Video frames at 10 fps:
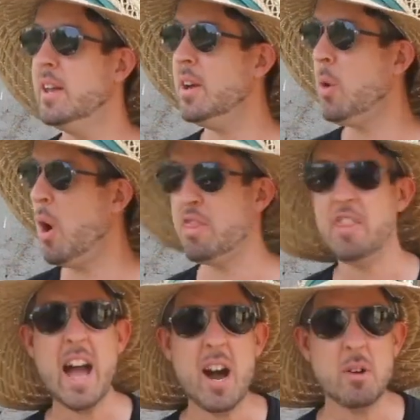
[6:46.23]
there are
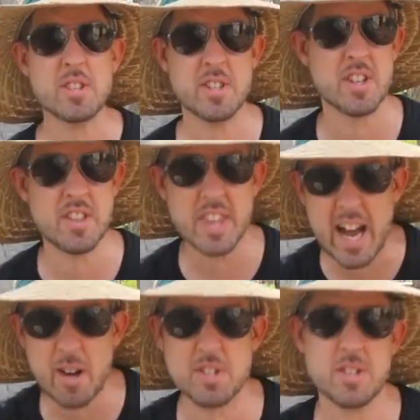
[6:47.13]
thousands and
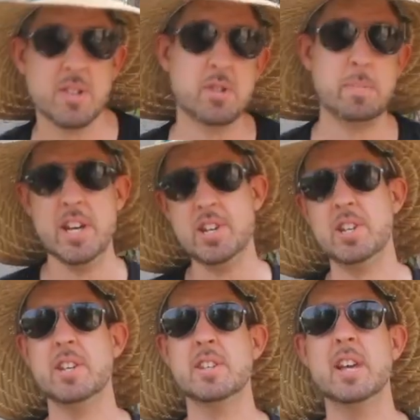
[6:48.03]
thousands of
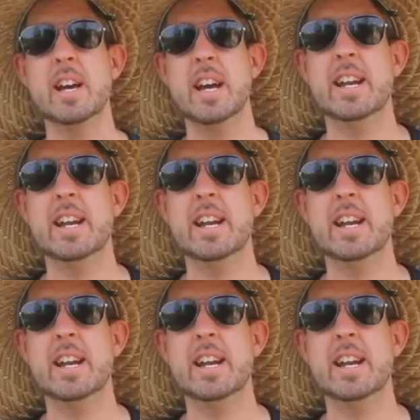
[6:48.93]
species